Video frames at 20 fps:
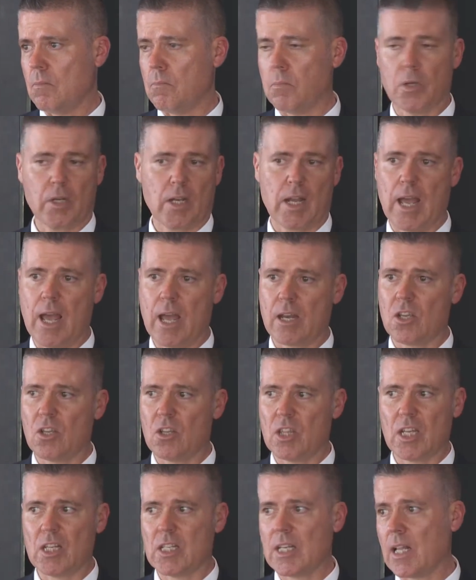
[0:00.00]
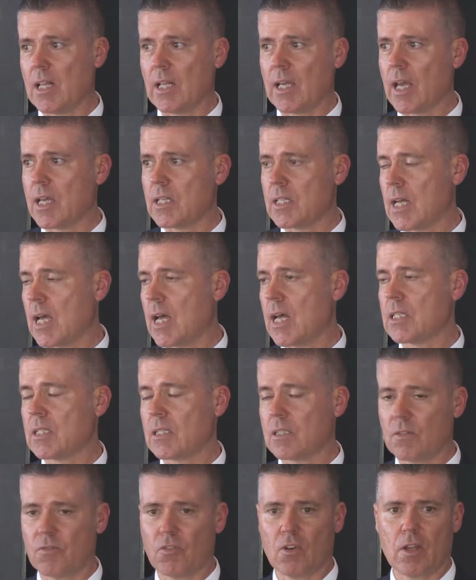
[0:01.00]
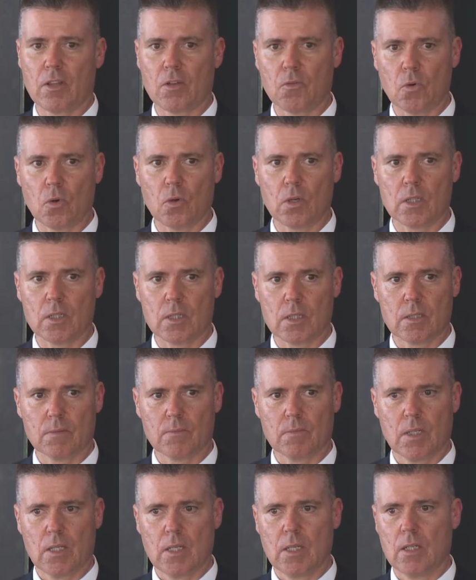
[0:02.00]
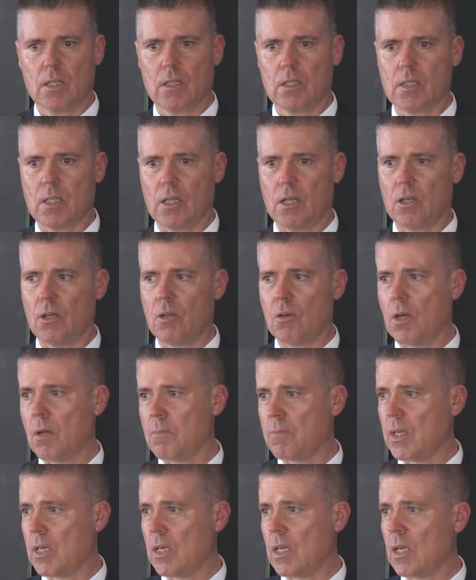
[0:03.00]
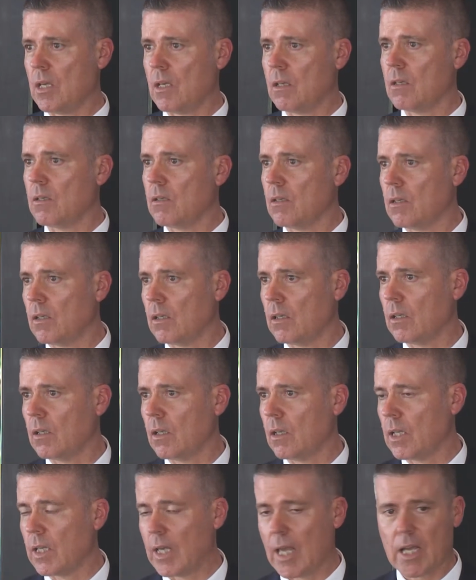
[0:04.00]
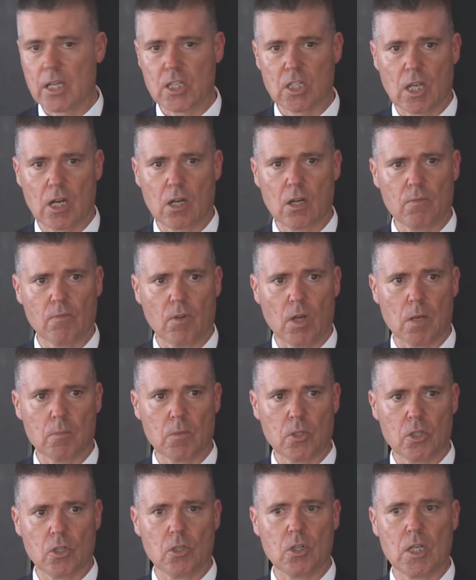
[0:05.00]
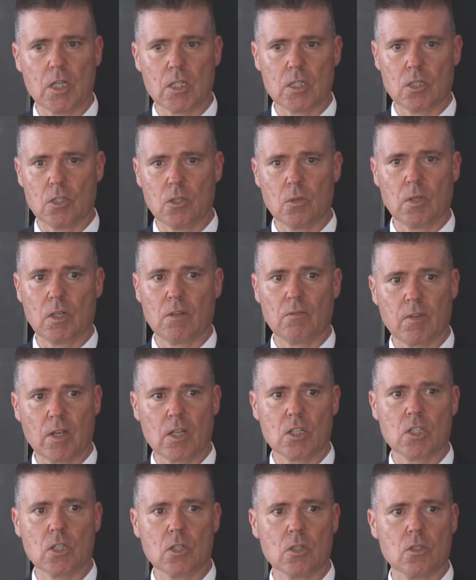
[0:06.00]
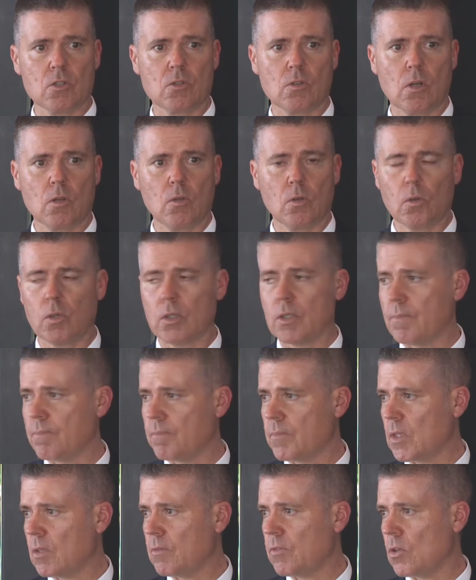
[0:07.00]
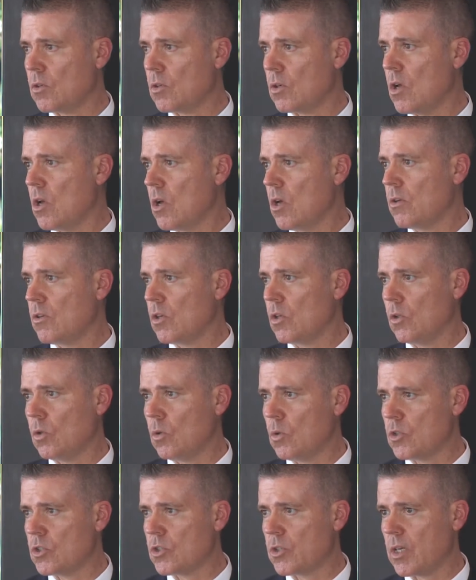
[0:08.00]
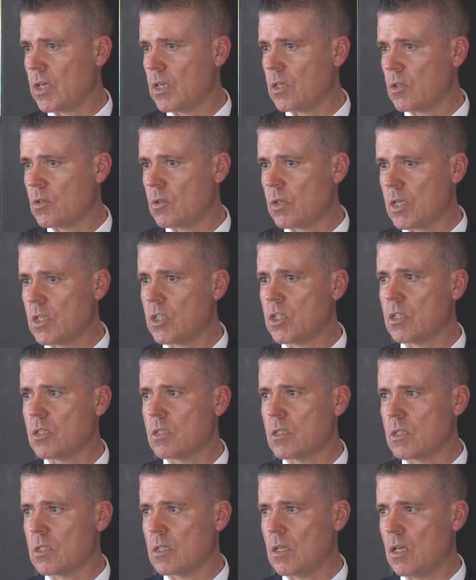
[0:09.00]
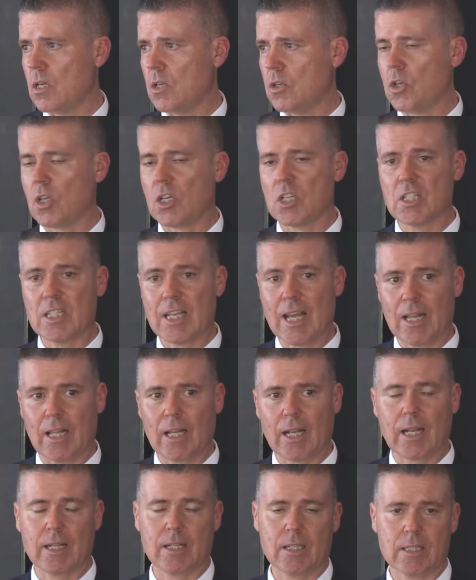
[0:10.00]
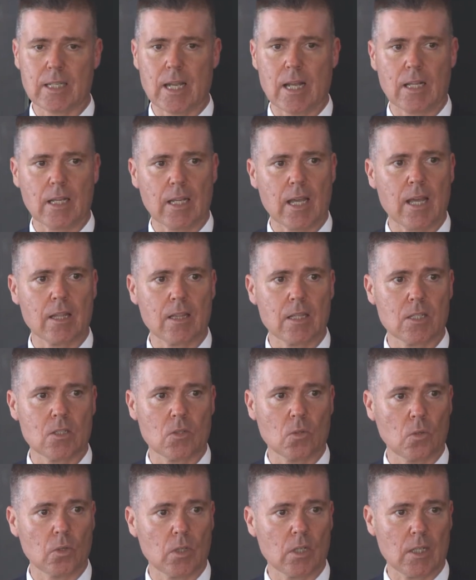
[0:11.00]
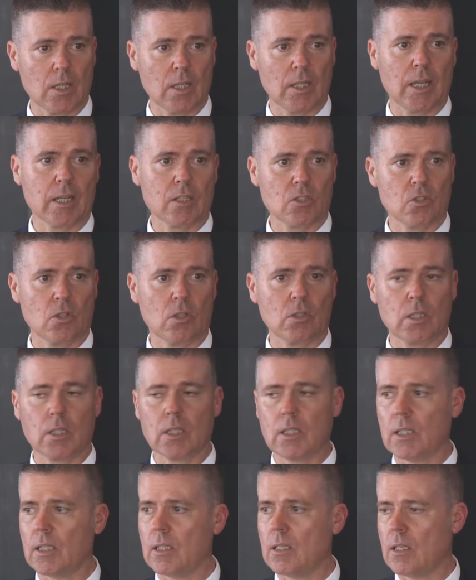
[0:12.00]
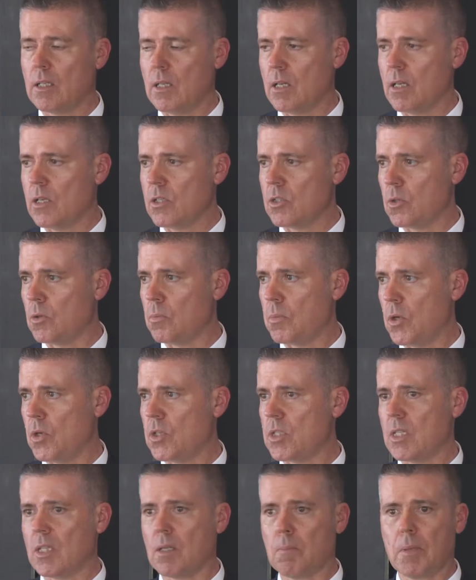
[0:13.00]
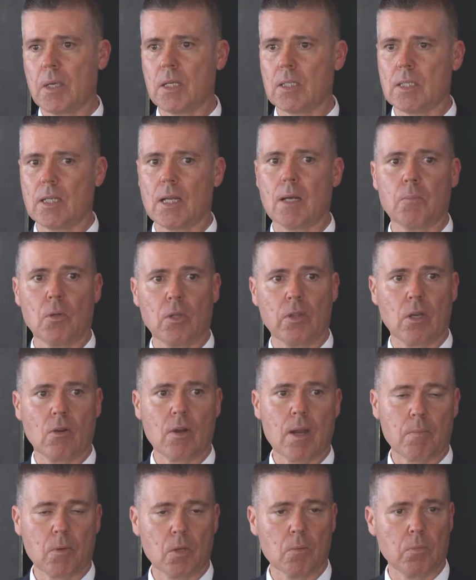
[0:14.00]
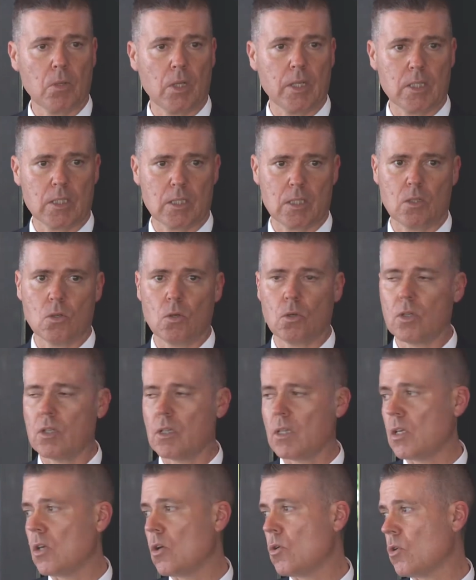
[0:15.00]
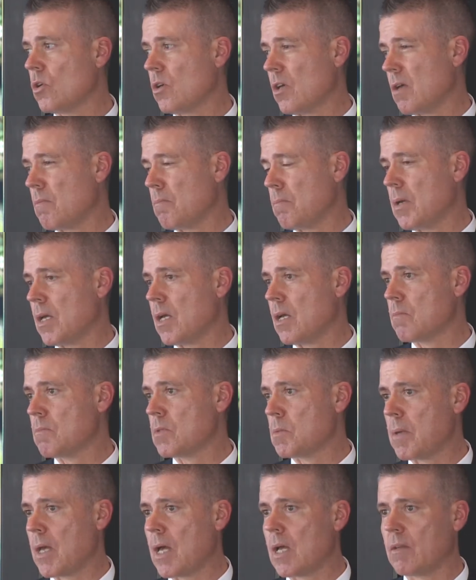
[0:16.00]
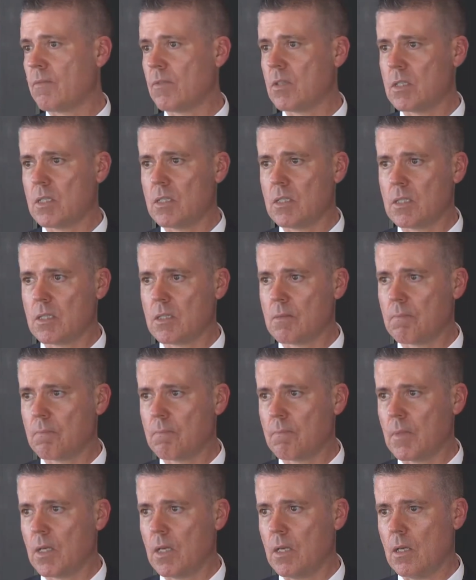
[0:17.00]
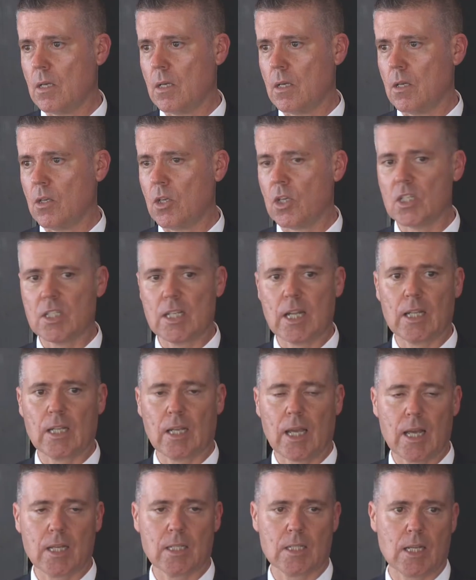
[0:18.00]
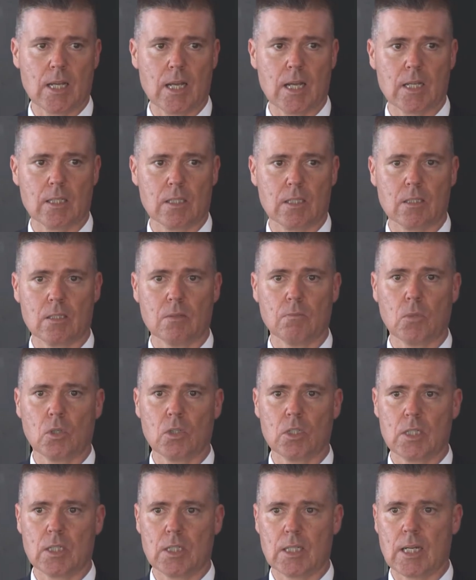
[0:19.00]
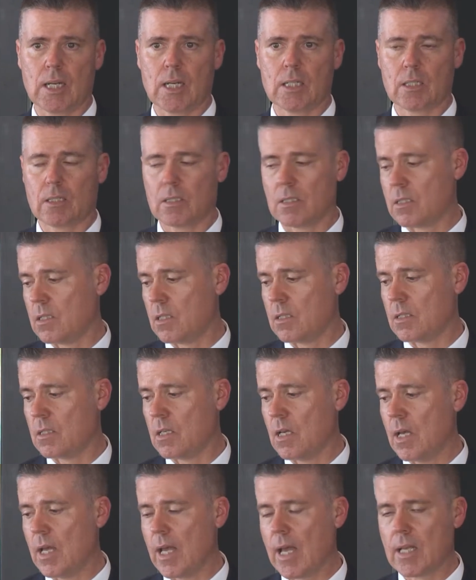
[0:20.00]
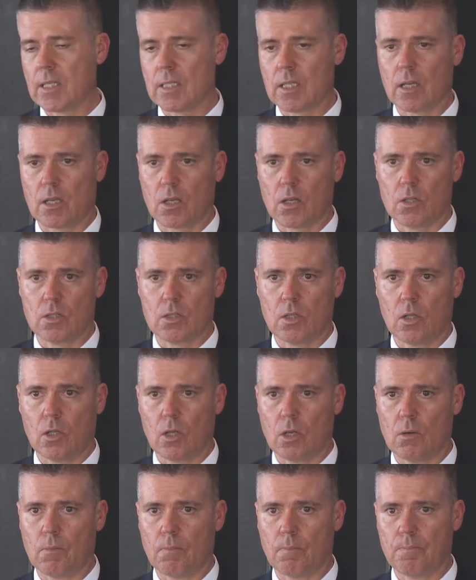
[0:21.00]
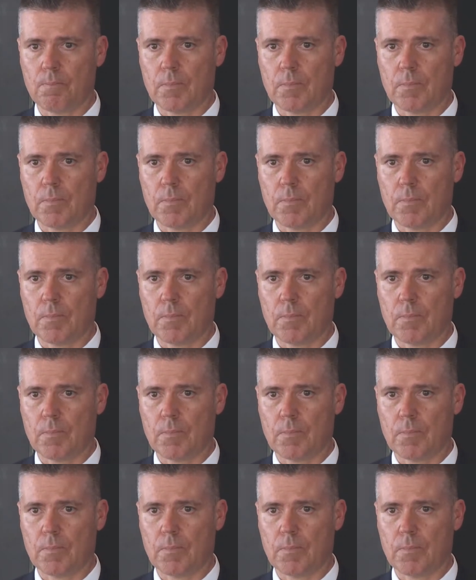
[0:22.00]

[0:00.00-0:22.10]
But how do you then delegate tasks for other audits? So I'm thinking in the aged care environment, you need to do an infection control audit of your laundry and your kitchens. You can delegate this audit electronically to a person that picks it up on their app, completes the audit, and the audit becomes part of the system. You can delegate tasks and monitor tasks as that goes along.